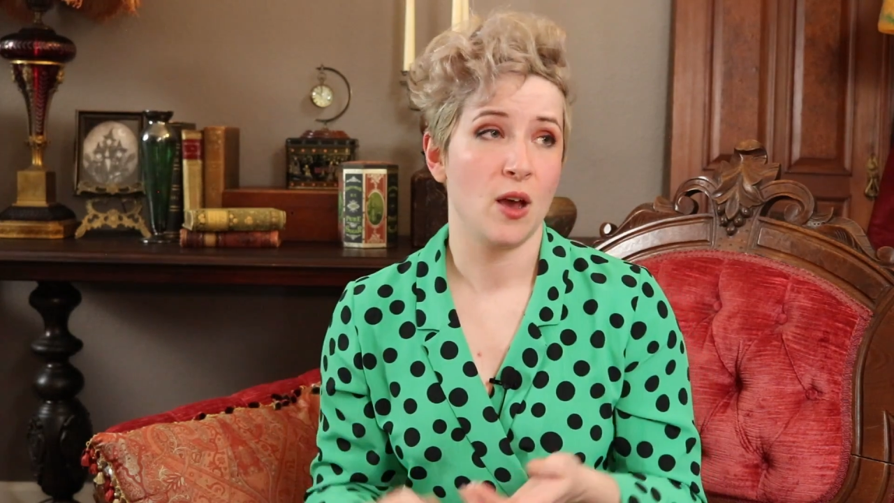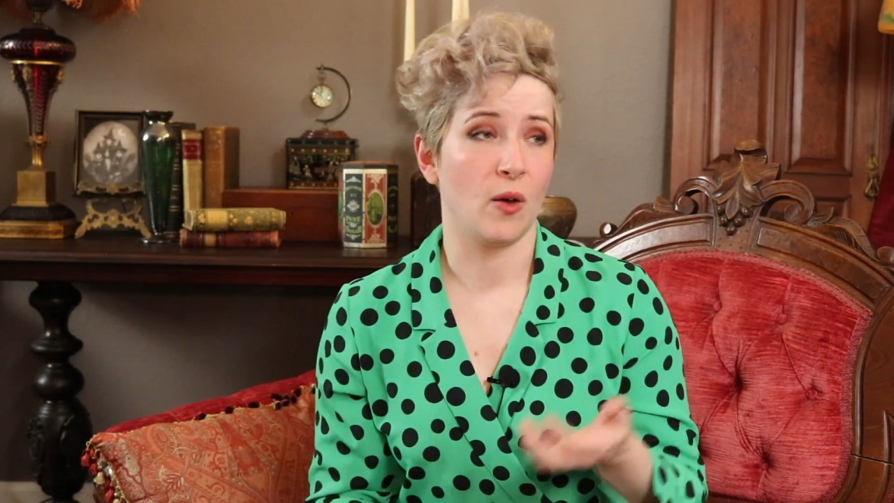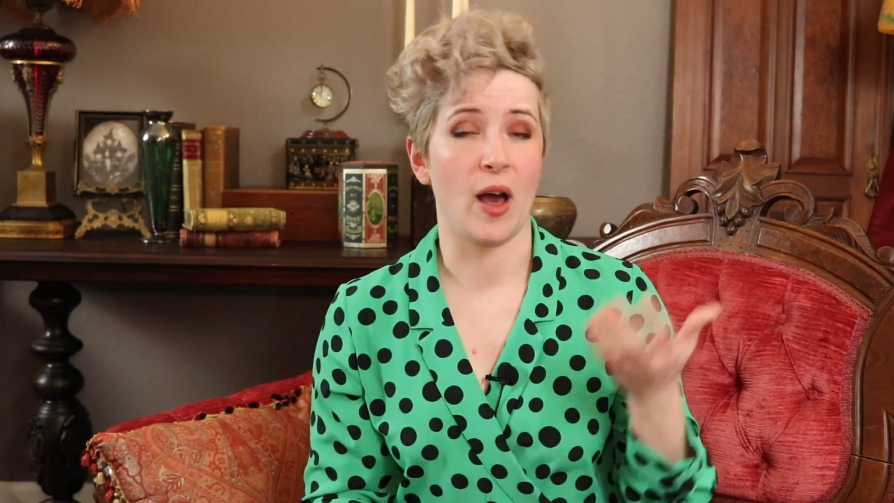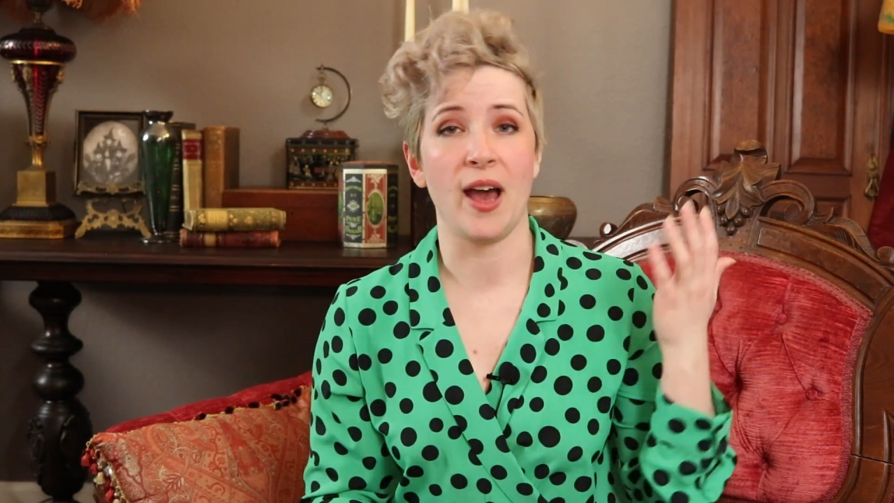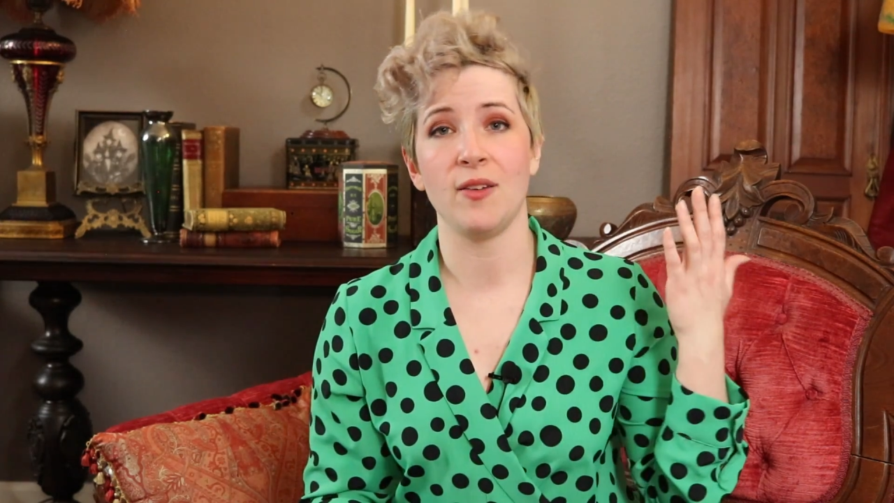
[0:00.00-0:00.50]

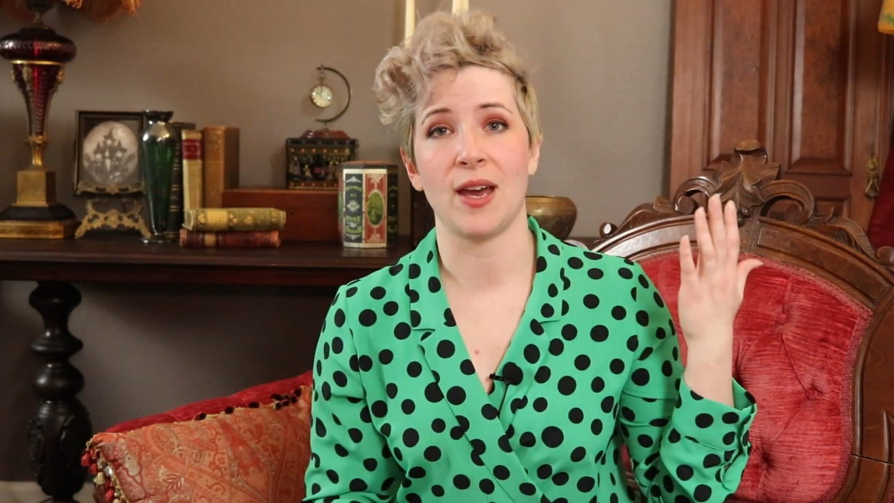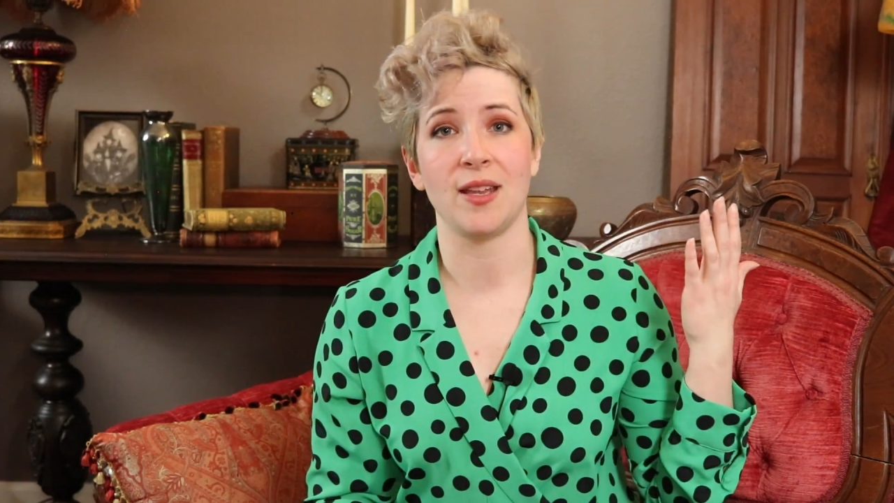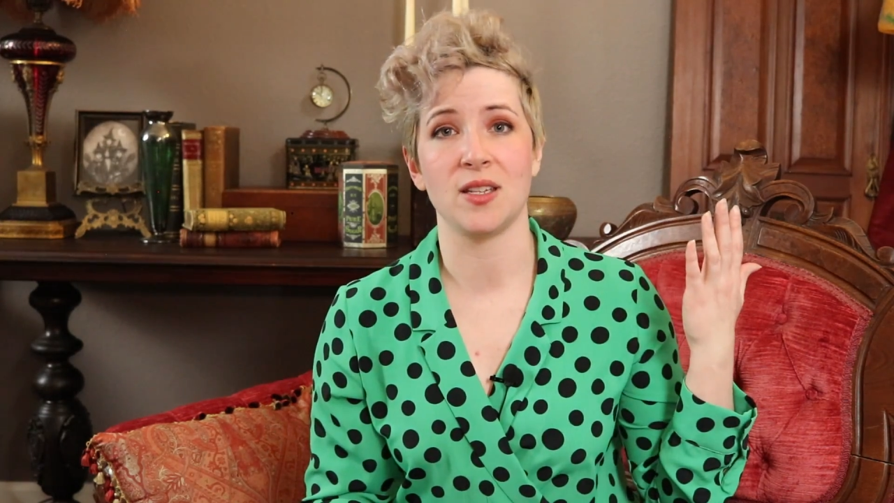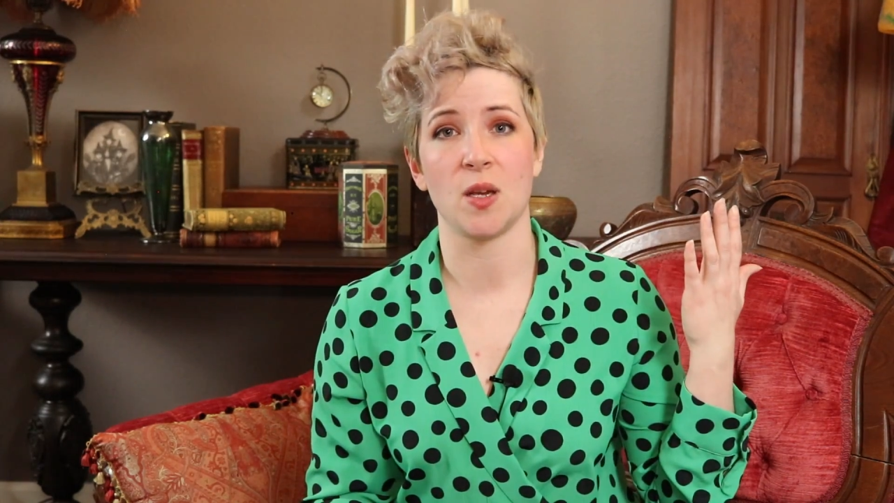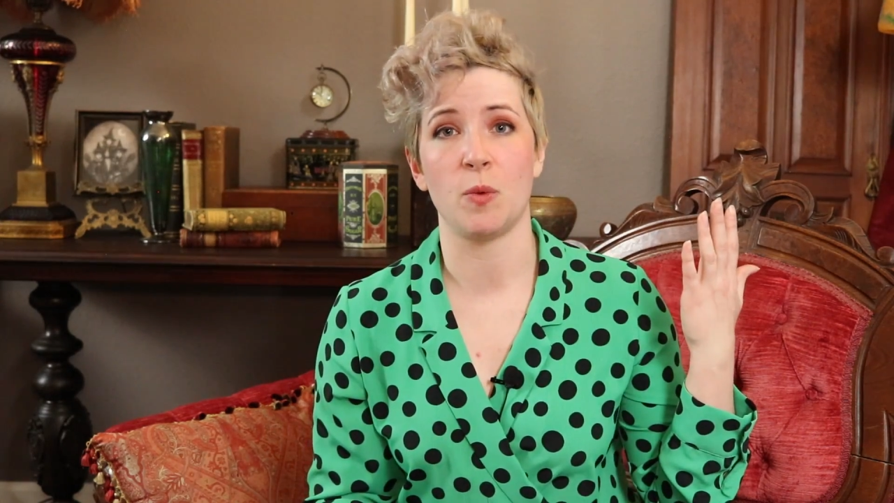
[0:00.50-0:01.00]
Well, I've
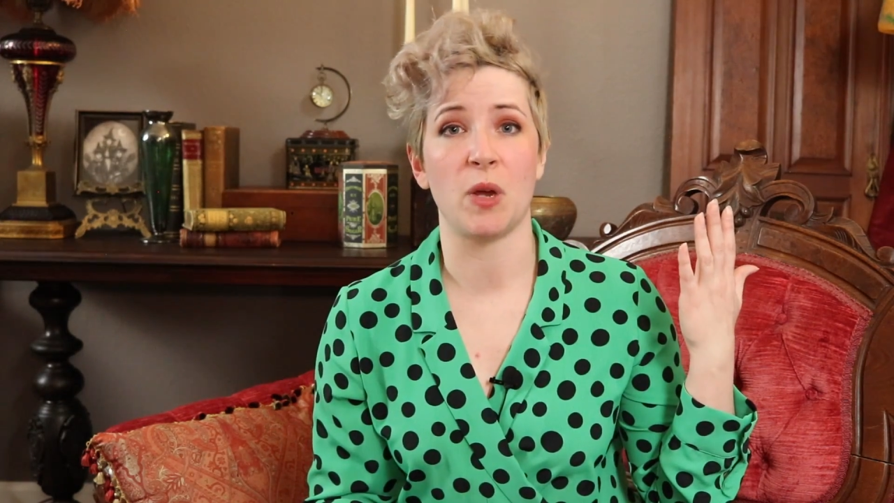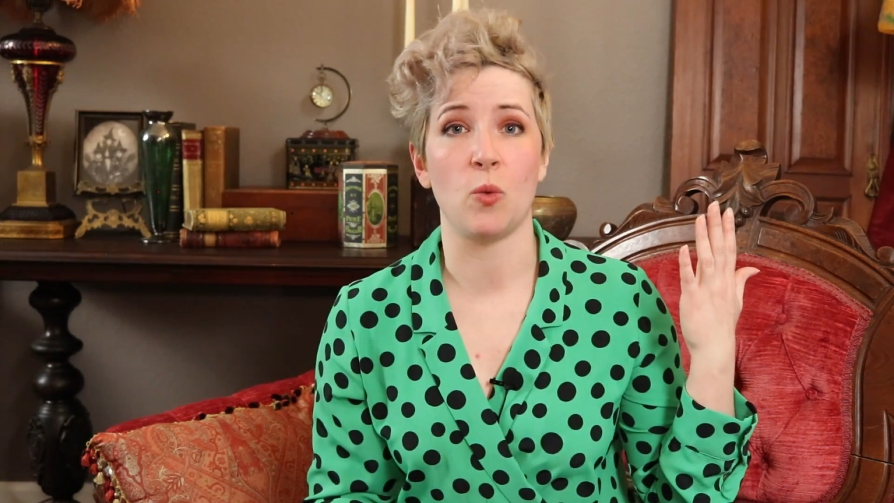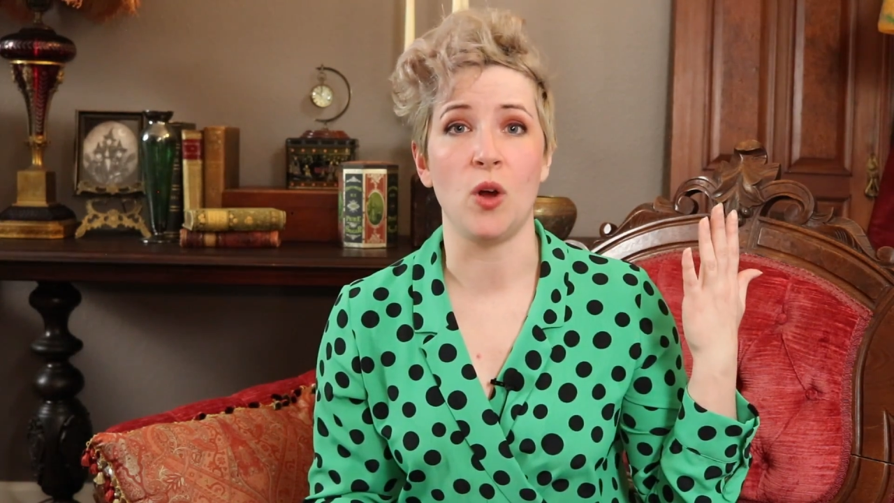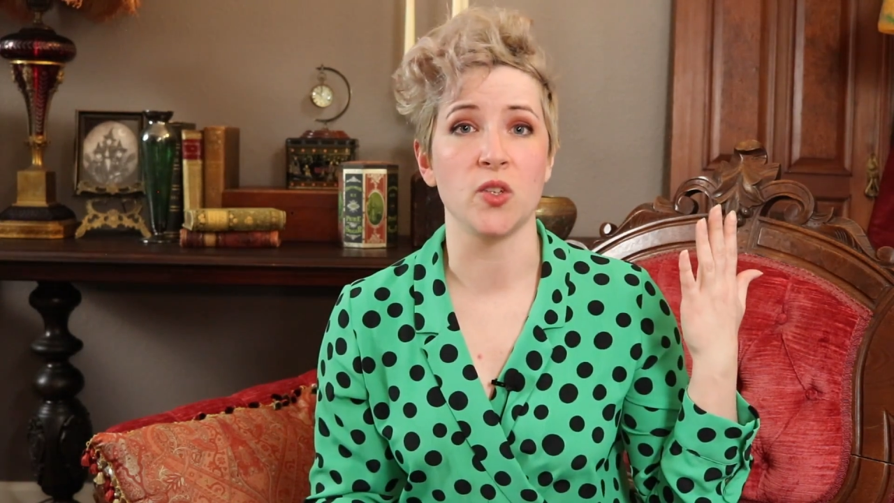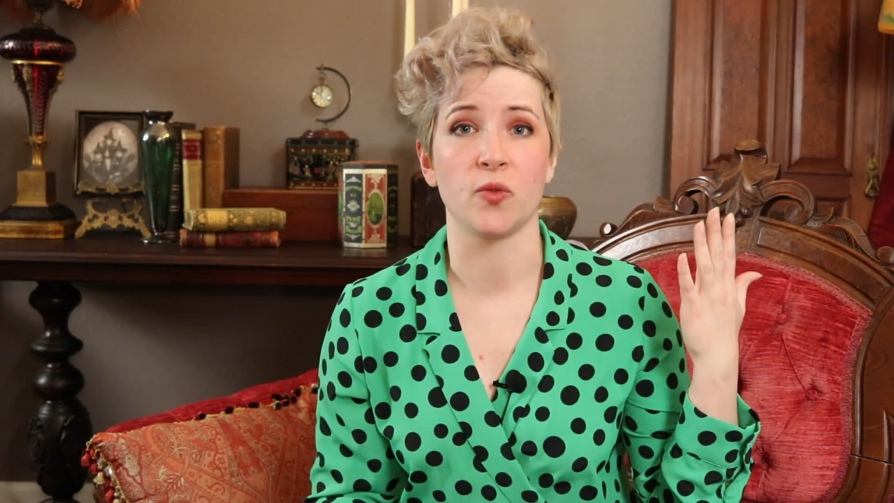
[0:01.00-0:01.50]
had this up on my
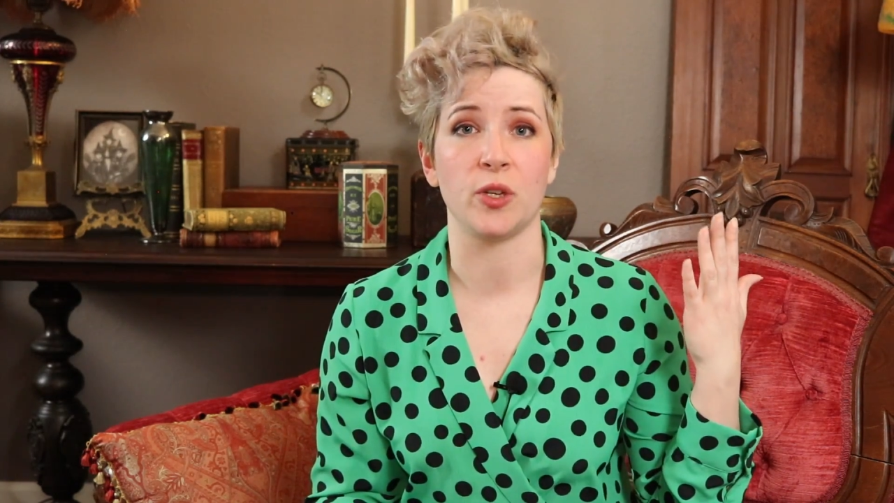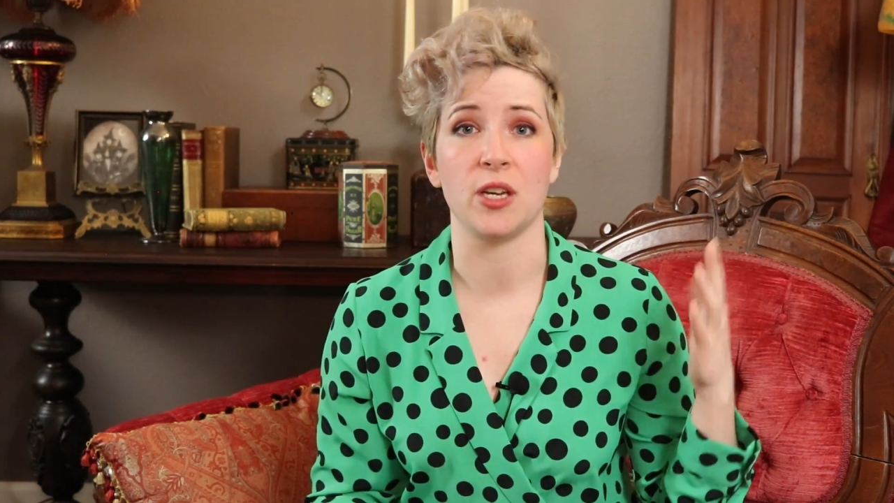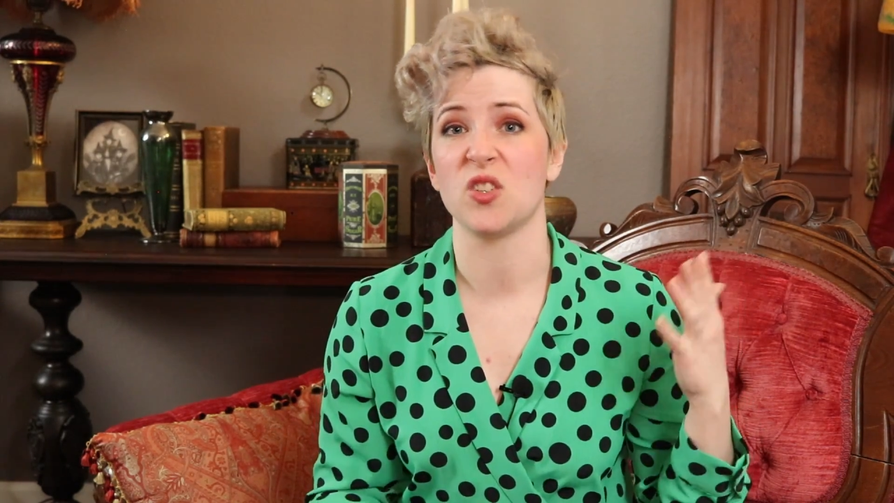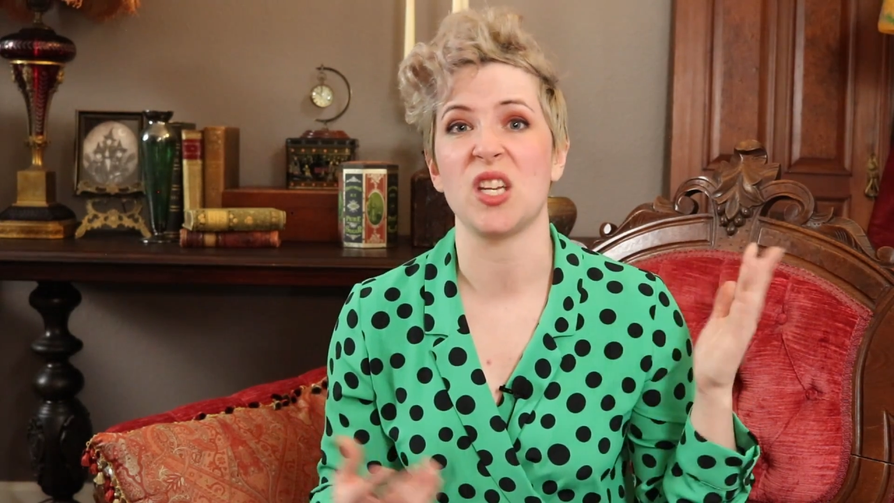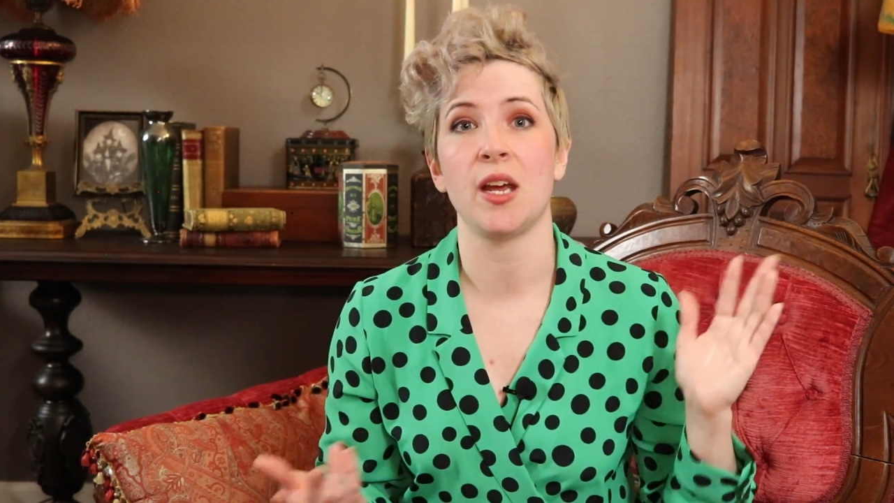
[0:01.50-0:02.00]
walls for years,